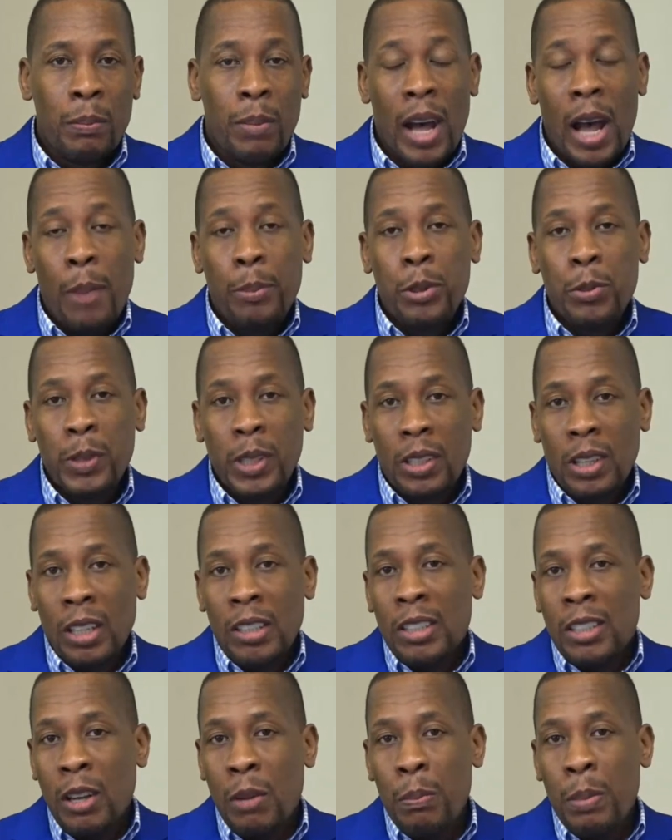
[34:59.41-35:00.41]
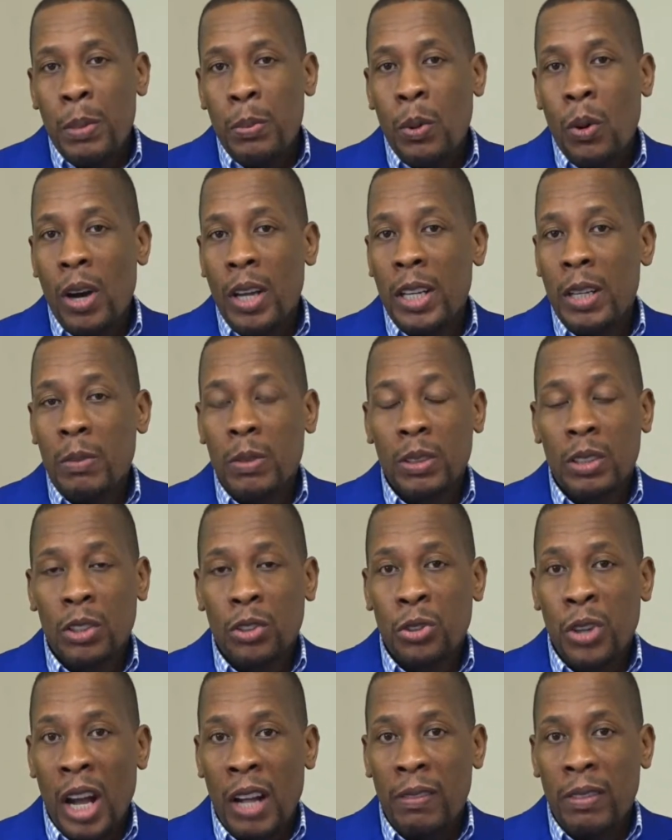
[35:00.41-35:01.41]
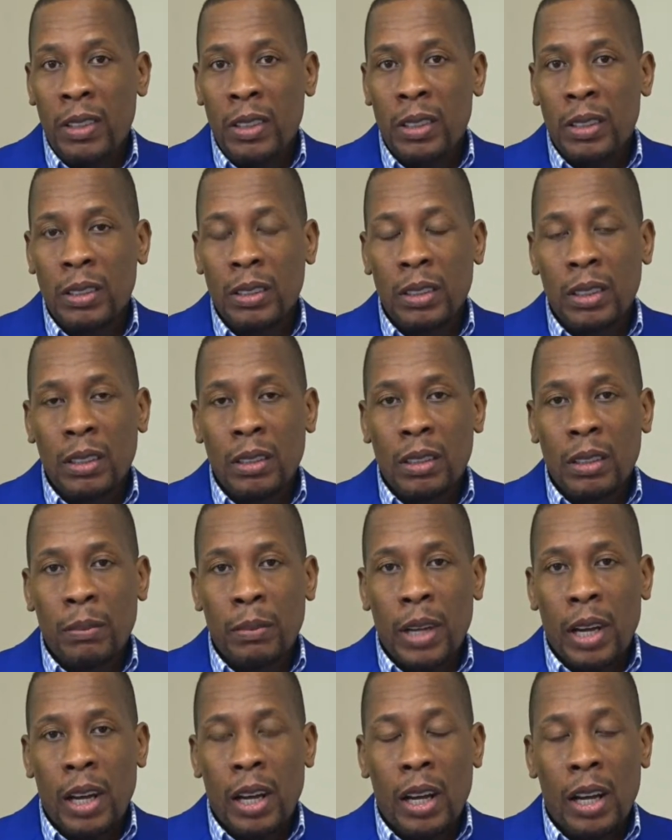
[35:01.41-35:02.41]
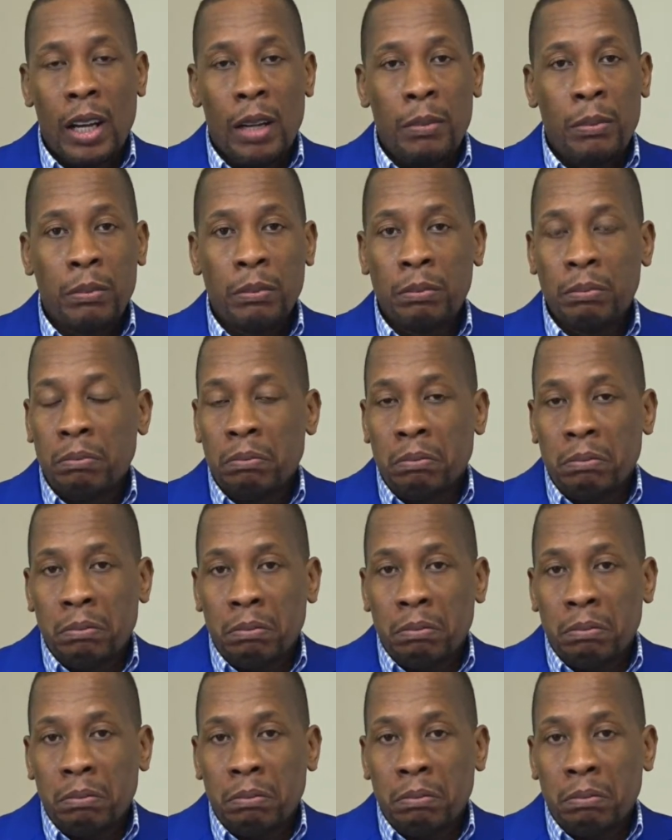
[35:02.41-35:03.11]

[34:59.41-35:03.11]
perhaps because some people are unable to travel, um,